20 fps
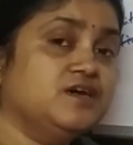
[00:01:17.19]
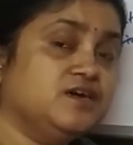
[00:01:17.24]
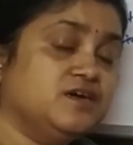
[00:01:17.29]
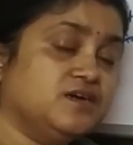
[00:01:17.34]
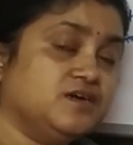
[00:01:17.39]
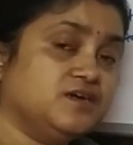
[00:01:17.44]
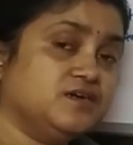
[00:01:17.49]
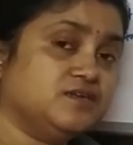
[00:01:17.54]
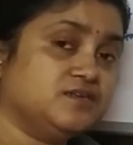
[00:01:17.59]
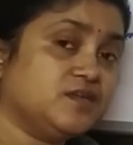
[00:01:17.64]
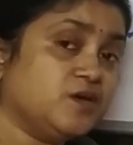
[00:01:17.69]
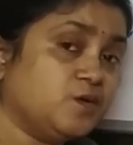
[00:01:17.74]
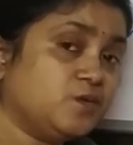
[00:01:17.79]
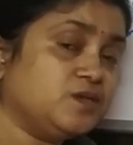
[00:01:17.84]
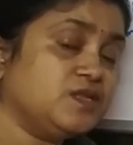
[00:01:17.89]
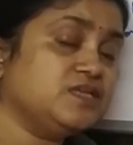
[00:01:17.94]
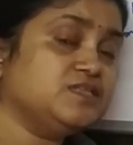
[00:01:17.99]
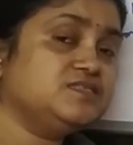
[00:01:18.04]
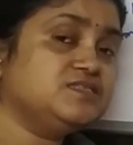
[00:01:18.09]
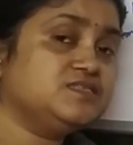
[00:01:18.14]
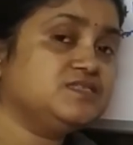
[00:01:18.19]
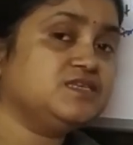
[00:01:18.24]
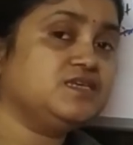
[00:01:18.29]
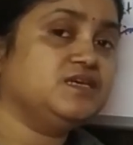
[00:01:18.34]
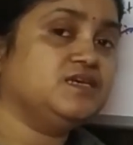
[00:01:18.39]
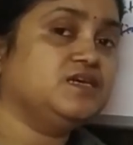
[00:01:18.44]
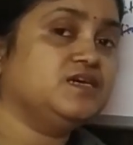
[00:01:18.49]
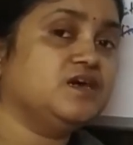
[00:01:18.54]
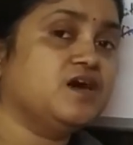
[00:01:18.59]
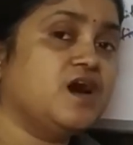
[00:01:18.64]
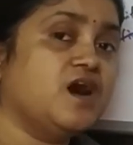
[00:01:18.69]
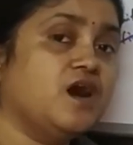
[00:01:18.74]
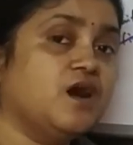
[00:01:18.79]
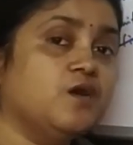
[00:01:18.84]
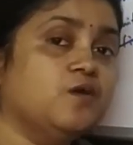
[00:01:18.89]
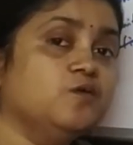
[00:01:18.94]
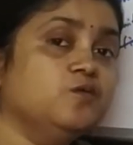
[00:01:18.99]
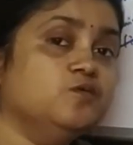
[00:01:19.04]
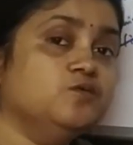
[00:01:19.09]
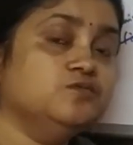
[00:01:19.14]
now let's see
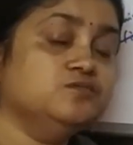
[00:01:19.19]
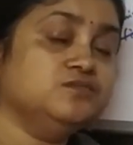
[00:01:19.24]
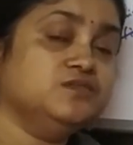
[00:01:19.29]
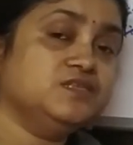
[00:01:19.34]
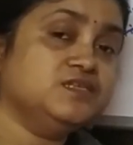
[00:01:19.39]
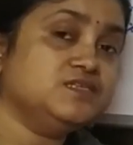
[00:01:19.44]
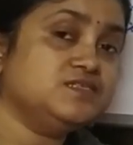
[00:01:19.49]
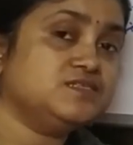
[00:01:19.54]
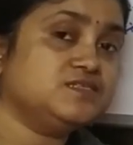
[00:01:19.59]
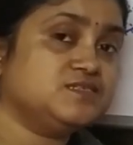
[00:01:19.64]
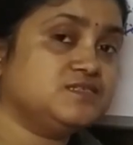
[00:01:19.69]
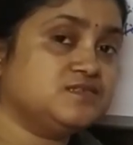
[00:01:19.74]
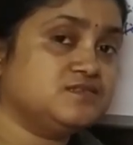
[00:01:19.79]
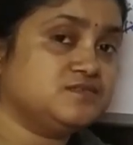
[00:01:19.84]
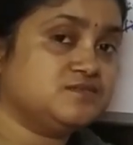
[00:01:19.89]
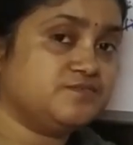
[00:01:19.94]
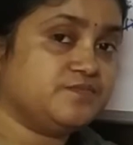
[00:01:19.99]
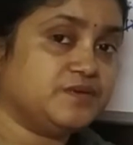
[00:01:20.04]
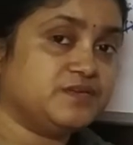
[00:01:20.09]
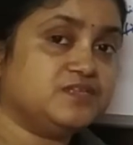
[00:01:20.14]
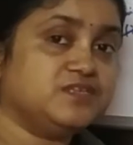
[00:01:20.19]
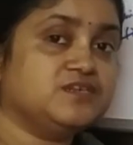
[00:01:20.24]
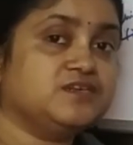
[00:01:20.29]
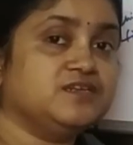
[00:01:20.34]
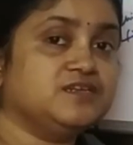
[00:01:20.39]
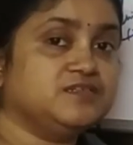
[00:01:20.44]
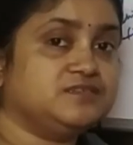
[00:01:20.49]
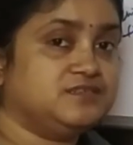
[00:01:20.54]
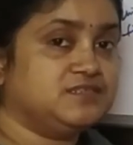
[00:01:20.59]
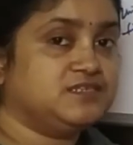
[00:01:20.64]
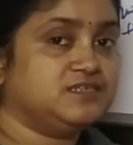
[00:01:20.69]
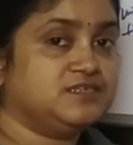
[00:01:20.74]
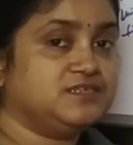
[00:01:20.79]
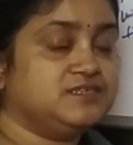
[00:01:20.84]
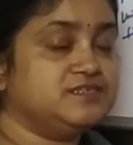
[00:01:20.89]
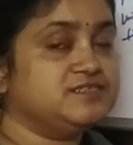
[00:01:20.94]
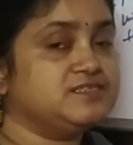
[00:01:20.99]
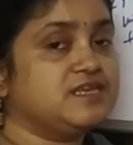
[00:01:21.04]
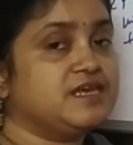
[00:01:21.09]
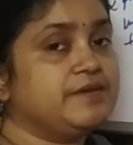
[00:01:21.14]
how this particular theory
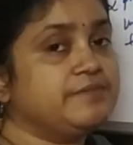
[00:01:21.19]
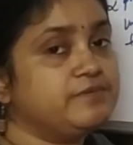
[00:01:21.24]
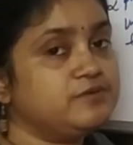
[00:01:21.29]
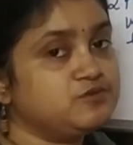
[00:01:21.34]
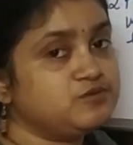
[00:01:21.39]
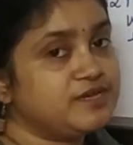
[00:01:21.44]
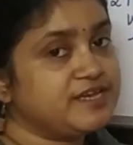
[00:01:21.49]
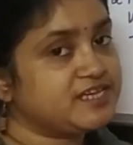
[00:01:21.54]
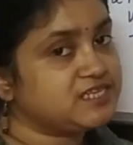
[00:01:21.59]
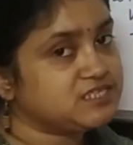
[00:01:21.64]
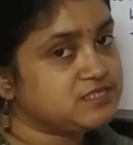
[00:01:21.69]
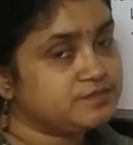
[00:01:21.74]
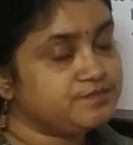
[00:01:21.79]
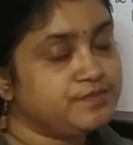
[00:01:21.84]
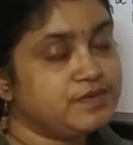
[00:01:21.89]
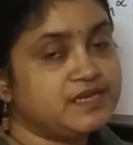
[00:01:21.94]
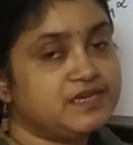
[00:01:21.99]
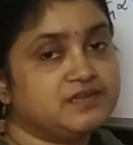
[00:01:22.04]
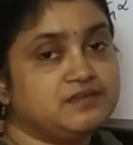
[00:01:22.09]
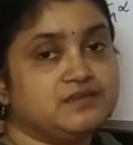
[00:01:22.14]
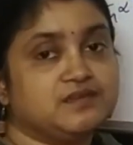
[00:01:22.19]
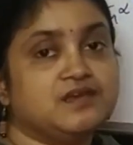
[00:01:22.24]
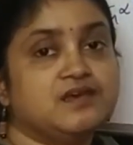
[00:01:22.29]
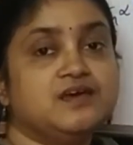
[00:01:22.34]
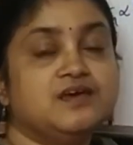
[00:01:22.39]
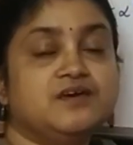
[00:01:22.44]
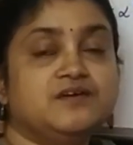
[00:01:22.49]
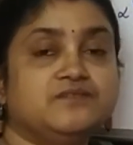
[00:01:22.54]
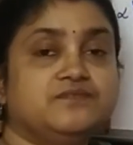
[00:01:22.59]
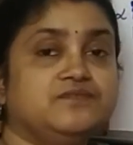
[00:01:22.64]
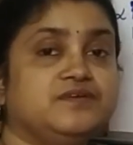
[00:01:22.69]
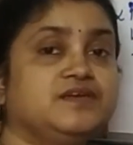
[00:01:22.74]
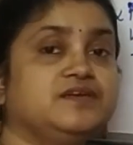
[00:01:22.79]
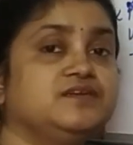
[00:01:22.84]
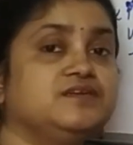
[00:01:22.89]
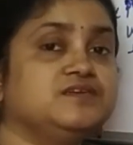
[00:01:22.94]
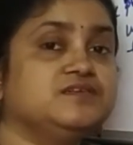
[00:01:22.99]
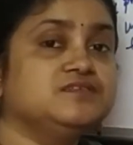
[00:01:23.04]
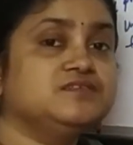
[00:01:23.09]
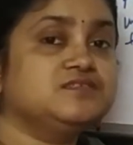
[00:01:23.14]
is able to explain
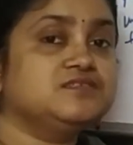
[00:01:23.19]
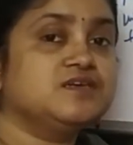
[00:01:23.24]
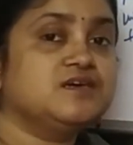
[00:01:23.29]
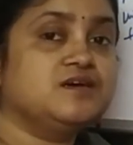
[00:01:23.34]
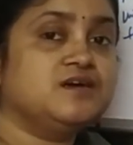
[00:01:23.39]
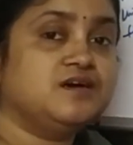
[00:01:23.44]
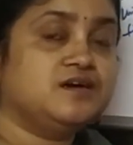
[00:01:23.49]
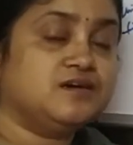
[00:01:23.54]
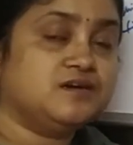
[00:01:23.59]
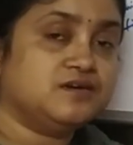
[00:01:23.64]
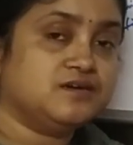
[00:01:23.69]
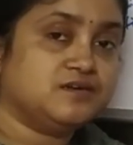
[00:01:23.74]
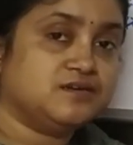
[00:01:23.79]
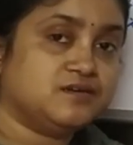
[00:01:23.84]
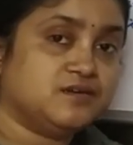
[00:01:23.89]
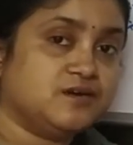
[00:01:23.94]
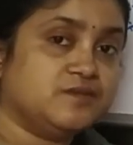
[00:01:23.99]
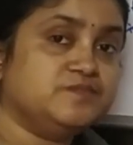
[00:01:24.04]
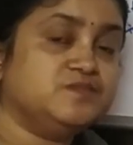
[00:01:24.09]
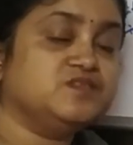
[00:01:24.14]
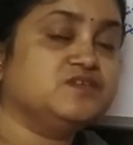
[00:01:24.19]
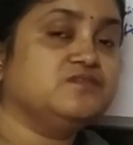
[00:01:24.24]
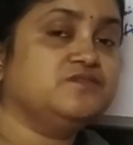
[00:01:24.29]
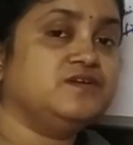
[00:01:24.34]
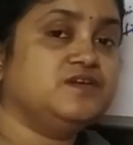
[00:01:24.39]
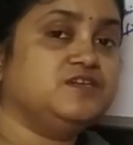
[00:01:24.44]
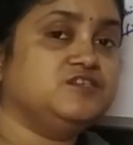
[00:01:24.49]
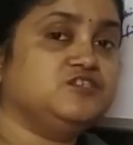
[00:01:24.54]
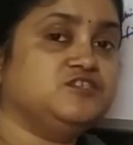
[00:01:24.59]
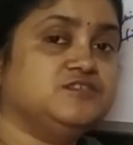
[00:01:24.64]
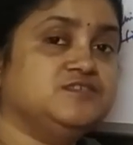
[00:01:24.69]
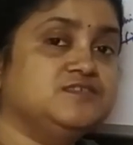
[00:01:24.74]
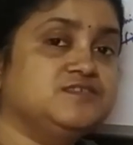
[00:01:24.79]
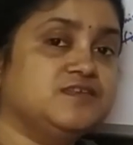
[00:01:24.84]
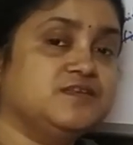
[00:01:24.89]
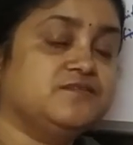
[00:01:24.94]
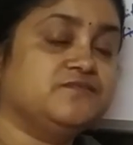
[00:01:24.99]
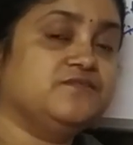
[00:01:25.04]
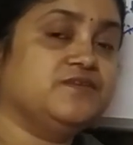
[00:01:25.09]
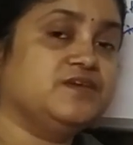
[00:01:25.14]
various observations
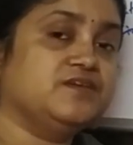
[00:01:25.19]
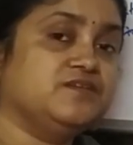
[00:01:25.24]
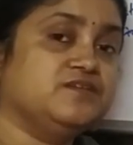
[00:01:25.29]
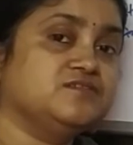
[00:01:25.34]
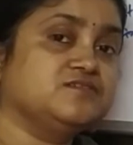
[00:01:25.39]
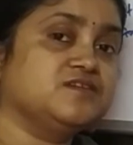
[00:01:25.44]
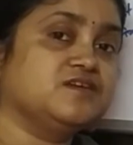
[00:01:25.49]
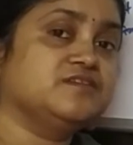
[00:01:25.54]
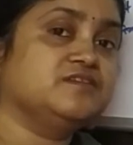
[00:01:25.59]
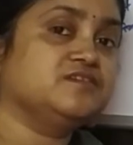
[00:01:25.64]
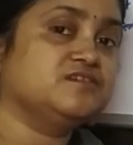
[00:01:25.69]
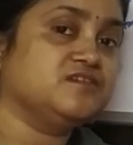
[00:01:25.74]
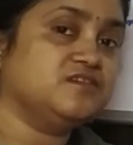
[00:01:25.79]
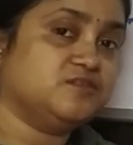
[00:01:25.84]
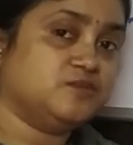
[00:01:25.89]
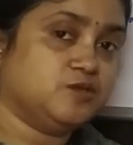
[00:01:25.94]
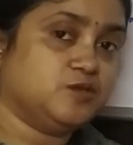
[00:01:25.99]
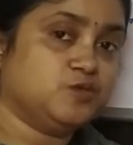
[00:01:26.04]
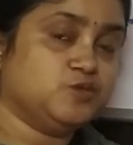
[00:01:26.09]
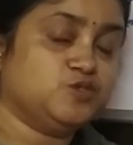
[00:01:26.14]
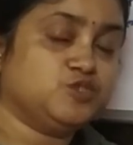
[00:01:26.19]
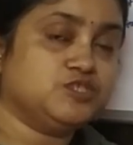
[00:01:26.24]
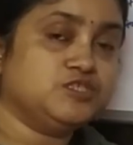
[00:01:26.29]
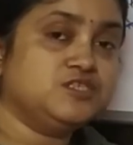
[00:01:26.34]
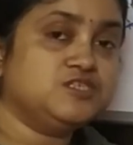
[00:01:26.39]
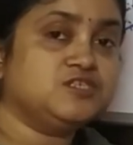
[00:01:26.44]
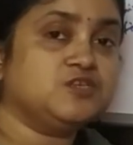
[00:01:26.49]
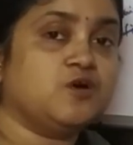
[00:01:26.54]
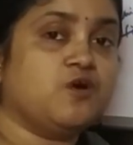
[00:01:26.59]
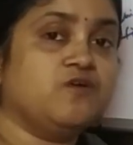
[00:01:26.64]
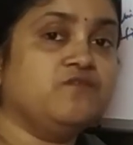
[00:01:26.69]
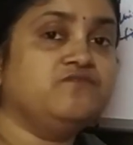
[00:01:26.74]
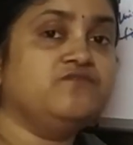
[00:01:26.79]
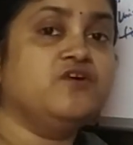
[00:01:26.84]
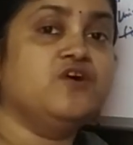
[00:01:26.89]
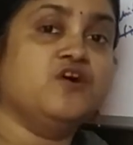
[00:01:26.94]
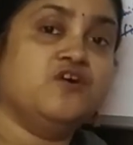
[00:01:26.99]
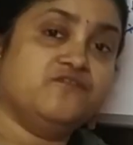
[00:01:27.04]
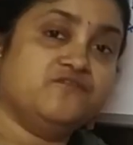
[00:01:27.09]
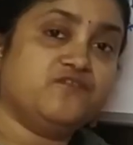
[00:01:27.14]
and various other conclusions of
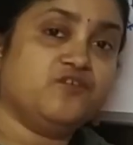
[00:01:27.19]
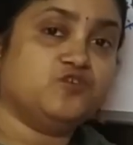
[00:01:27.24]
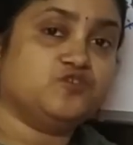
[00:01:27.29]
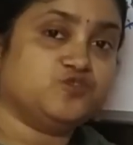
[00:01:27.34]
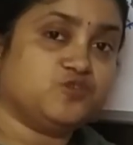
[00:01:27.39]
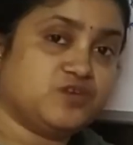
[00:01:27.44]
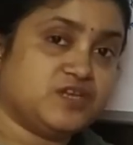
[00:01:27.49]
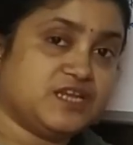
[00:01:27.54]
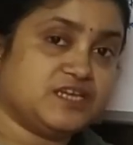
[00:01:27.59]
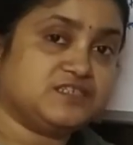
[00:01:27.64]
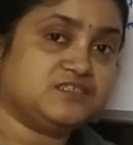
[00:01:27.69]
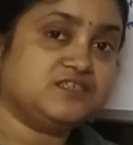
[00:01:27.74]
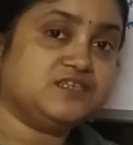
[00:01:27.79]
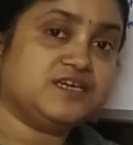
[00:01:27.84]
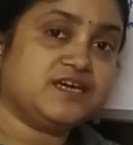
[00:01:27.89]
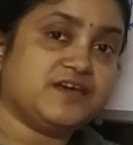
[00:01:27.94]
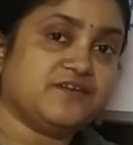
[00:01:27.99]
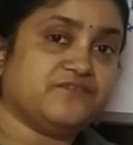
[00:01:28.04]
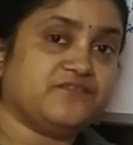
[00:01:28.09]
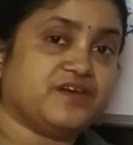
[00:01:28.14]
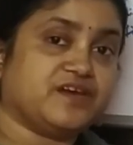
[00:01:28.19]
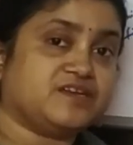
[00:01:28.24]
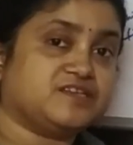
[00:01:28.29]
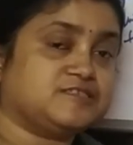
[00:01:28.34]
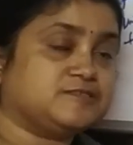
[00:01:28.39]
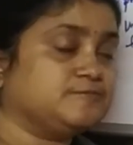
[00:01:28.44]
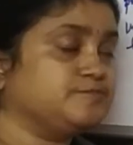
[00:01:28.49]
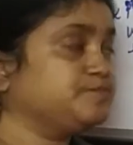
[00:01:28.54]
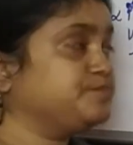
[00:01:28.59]
photoelectric effect.